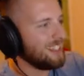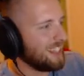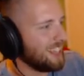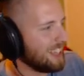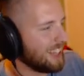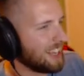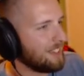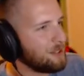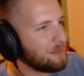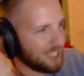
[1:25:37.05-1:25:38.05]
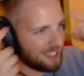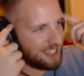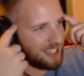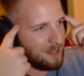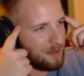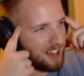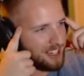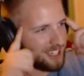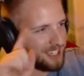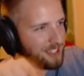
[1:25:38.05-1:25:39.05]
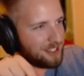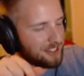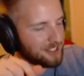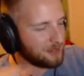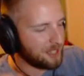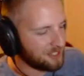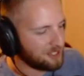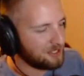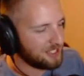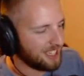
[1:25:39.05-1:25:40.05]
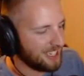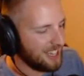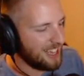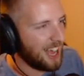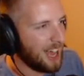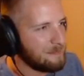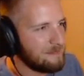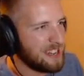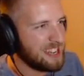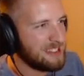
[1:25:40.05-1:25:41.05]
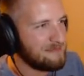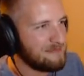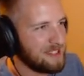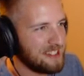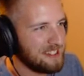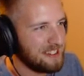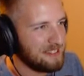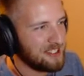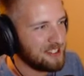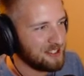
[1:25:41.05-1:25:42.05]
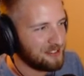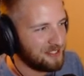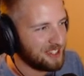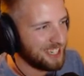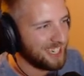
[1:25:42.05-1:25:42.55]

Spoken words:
And like, if you mentally think about it, and then you'd have someone else do, it's like, I'm manipulative. This is funny.